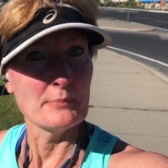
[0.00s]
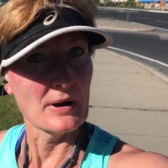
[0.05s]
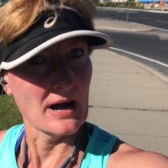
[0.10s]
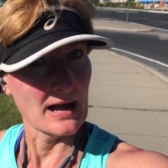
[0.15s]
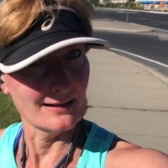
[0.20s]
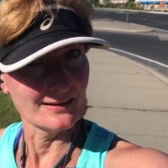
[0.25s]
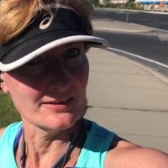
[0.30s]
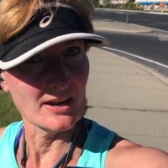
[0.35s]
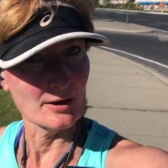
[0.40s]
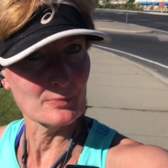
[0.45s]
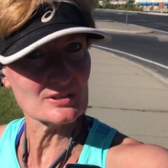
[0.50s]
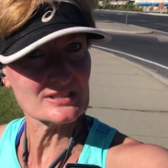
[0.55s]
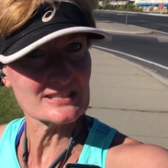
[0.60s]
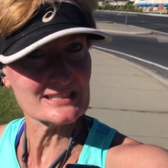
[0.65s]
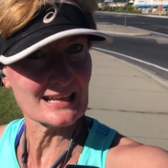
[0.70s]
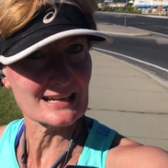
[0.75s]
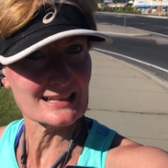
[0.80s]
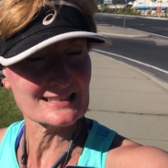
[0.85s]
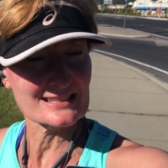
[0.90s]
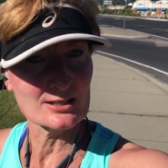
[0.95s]
mile number
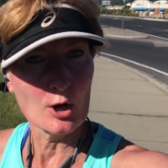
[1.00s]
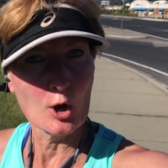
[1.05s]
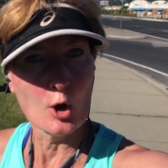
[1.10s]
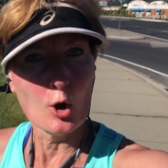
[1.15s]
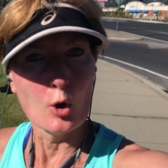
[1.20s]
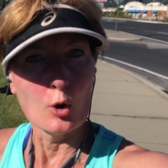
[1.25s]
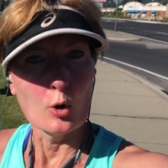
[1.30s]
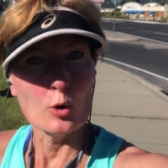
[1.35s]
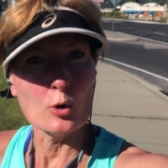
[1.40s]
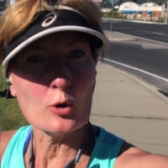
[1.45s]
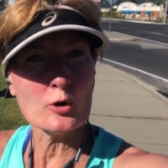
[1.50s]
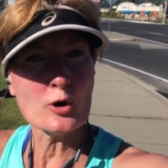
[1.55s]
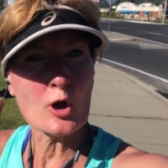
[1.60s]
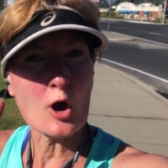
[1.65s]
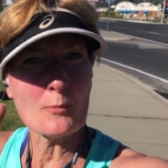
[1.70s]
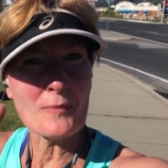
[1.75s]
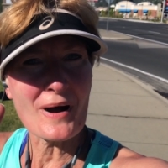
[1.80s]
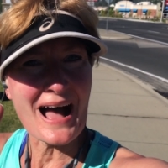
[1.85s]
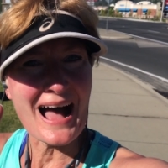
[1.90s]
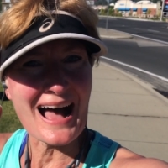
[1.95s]
6.
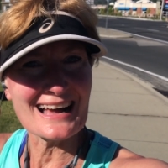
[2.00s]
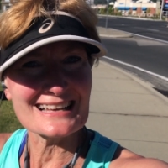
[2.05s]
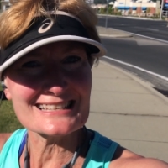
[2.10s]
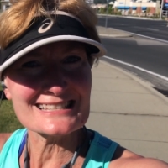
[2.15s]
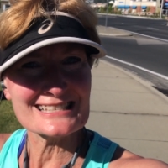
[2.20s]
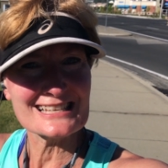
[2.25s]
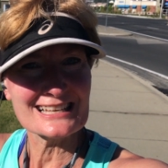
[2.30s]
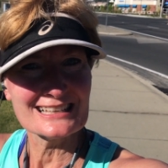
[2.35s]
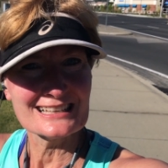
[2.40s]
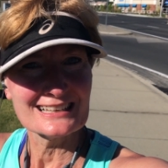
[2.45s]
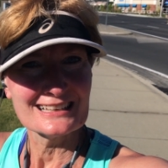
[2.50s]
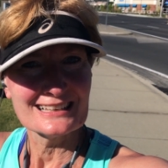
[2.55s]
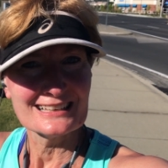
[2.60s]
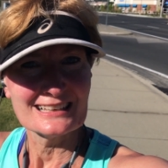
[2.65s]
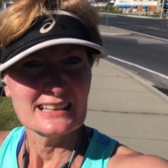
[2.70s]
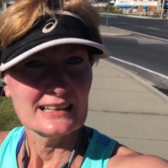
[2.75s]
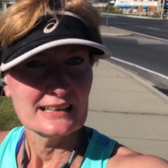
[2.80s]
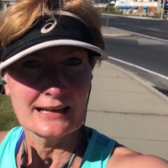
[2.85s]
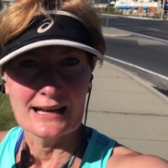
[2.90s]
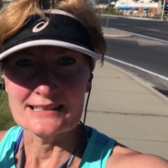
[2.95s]
Uno más.
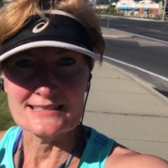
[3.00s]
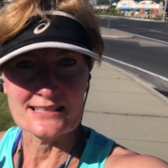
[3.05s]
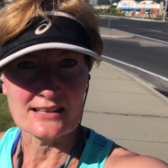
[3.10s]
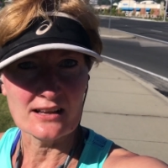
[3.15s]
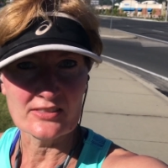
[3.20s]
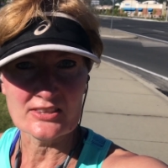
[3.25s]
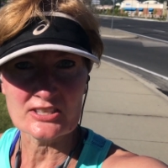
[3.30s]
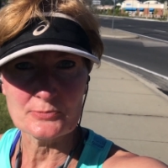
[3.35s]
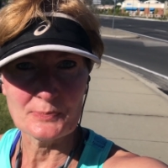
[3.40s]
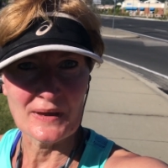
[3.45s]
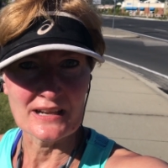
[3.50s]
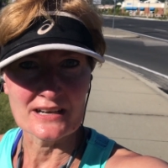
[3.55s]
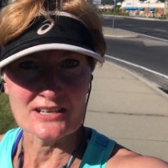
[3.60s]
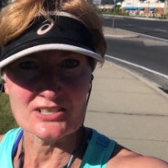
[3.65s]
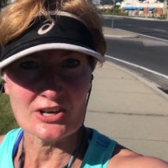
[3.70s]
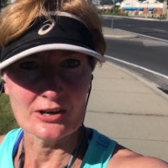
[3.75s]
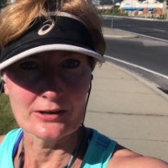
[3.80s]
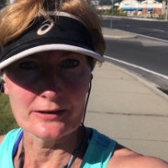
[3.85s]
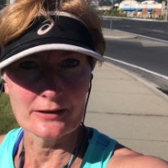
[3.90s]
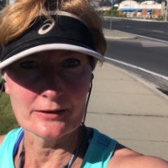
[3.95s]
That's all the
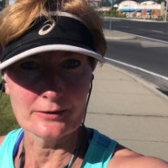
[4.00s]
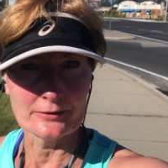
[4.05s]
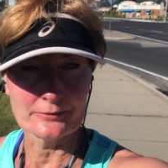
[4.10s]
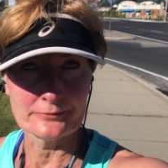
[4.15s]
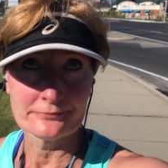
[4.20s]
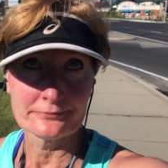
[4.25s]
Spanish I know.